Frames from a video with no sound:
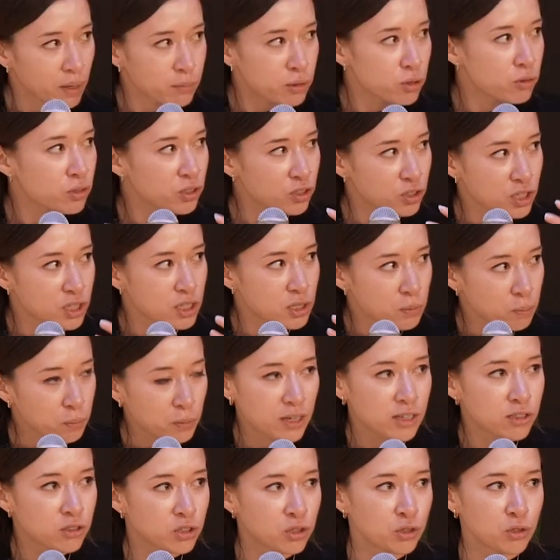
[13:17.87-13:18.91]
Maybe you could just
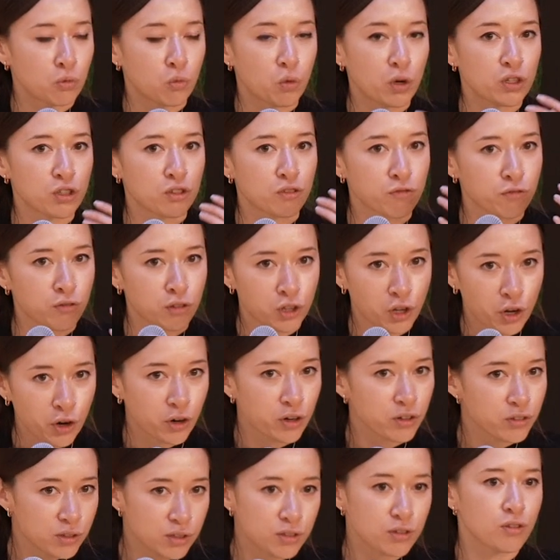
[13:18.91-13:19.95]
speak to what you've
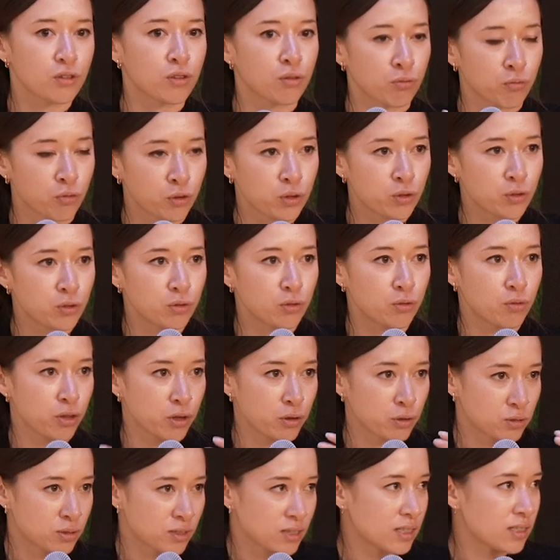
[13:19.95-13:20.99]
learned
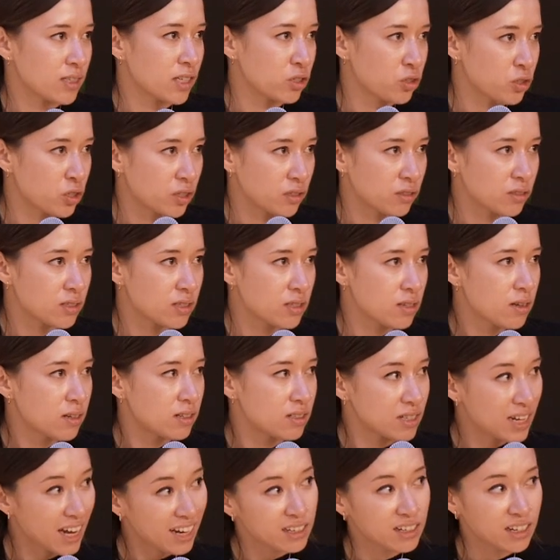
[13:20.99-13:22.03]
through those decisions
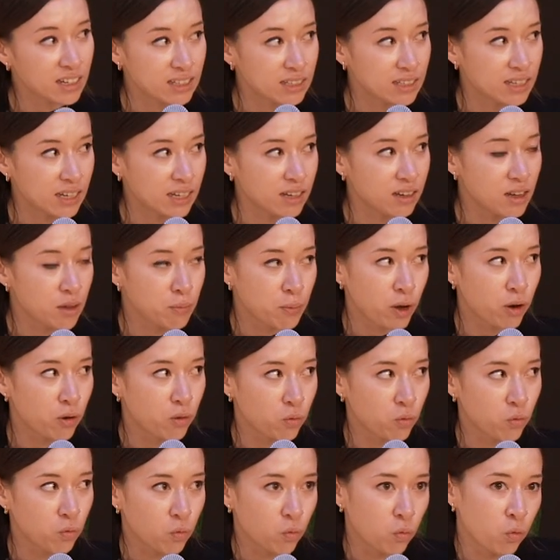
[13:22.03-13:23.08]
technically
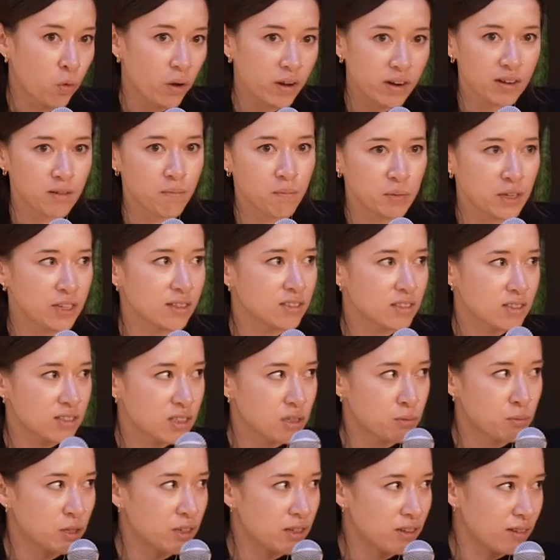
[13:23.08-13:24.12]
about what it
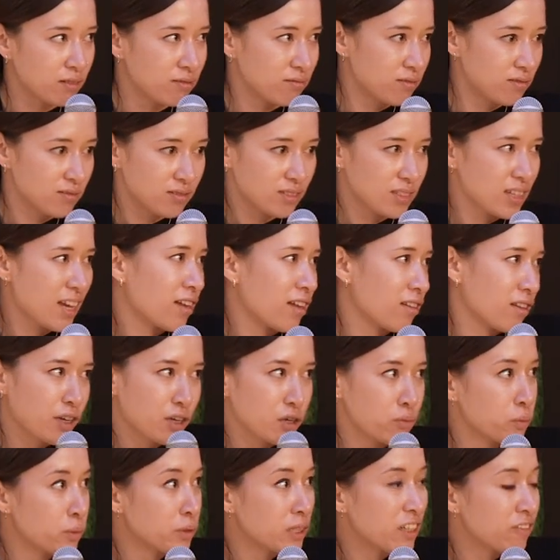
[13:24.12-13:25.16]
means to be, yeah,
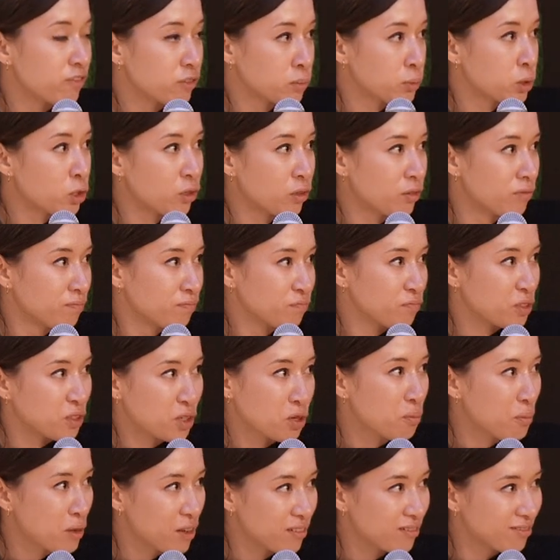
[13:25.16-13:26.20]
like a believable
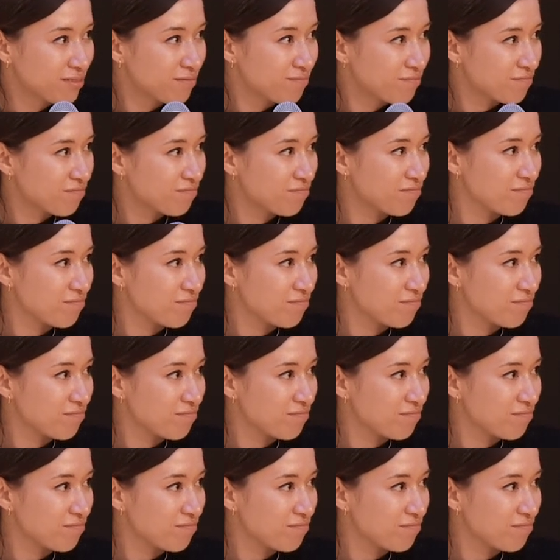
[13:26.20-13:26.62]
human.